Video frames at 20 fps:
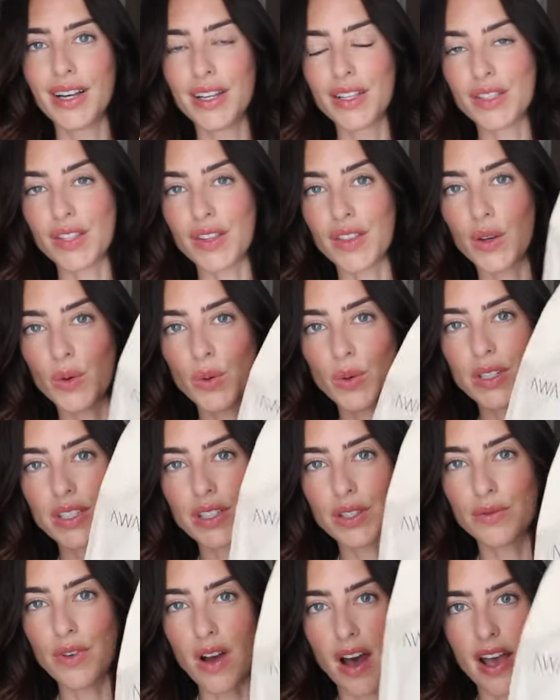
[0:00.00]
So the orders
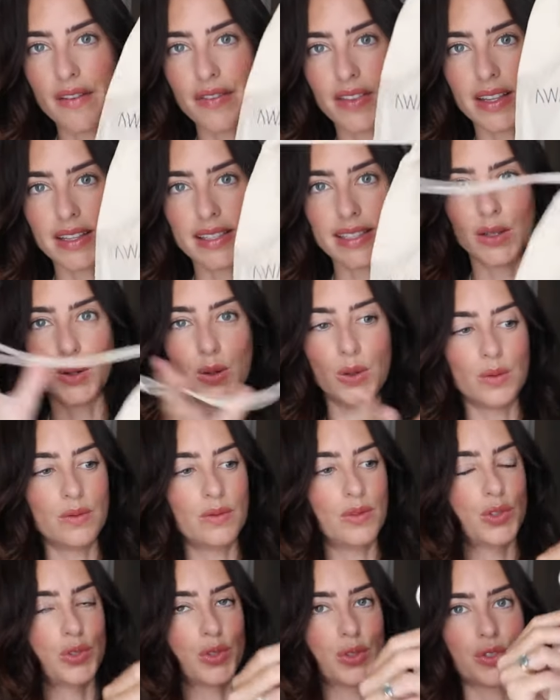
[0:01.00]
arrive in this little
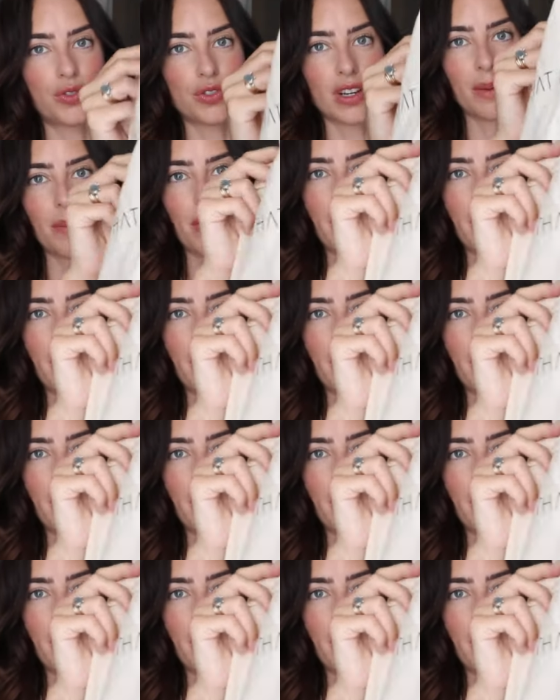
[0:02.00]
drawstring